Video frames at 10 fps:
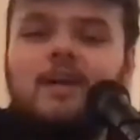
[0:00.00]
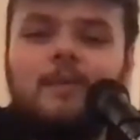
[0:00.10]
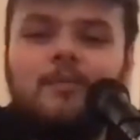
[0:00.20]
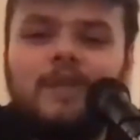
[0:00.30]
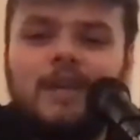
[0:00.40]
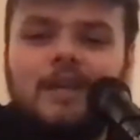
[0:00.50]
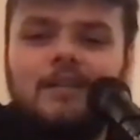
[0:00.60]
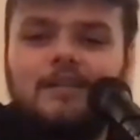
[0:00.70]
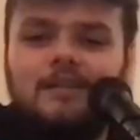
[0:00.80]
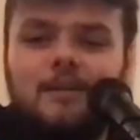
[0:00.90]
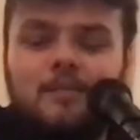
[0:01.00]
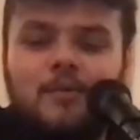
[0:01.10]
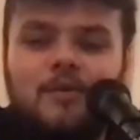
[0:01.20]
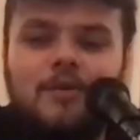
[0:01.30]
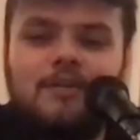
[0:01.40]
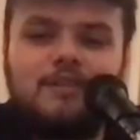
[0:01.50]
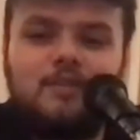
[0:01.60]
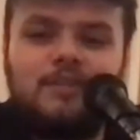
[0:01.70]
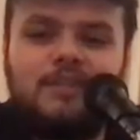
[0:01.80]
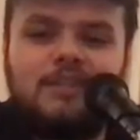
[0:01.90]
I mean, we had a podcast that
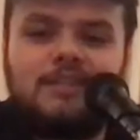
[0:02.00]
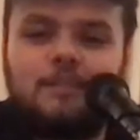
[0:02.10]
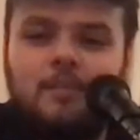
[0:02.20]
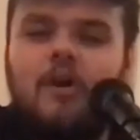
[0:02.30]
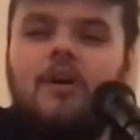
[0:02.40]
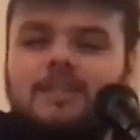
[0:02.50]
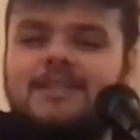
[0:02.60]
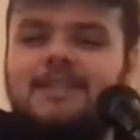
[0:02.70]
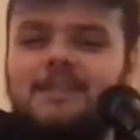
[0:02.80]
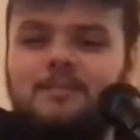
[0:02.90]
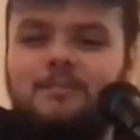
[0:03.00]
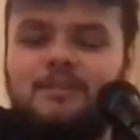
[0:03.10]
we did as a part of the team.